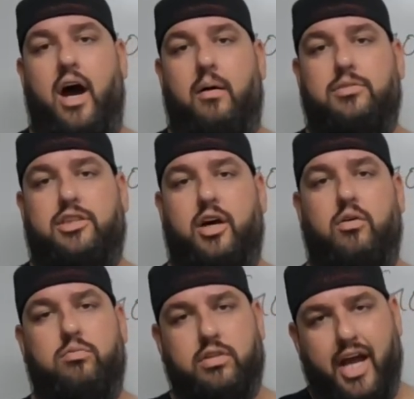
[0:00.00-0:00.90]

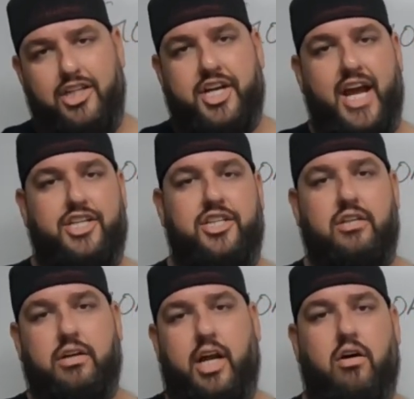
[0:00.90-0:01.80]
So
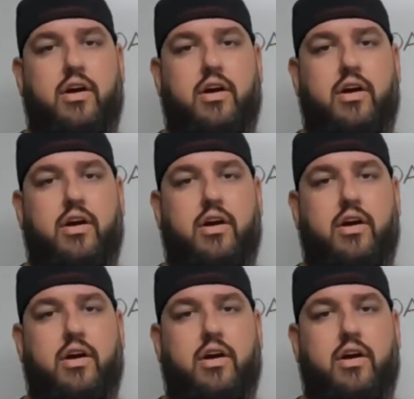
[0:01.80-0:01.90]
education, you know,